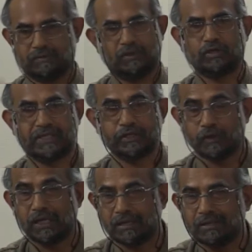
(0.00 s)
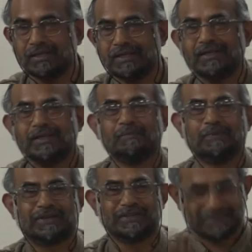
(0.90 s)
Not that you are,
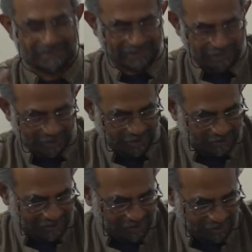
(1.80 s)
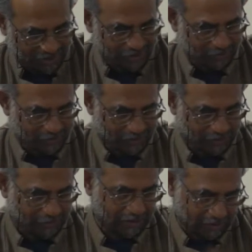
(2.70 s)
because there's lots of other sources of
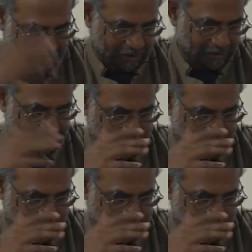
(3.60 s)
pollution, but it's